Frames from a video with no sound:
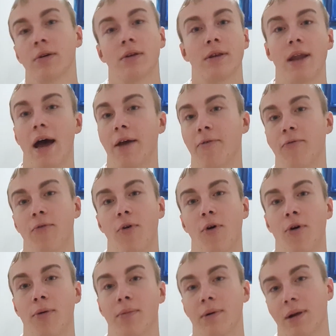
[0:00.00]
knife
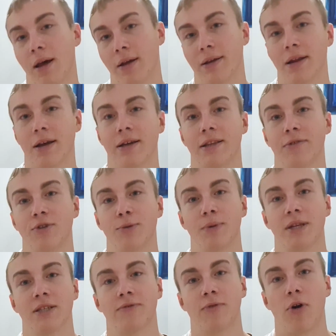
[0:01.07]
form, like negative
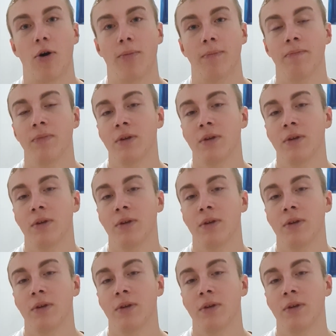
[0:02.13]
Japanese form,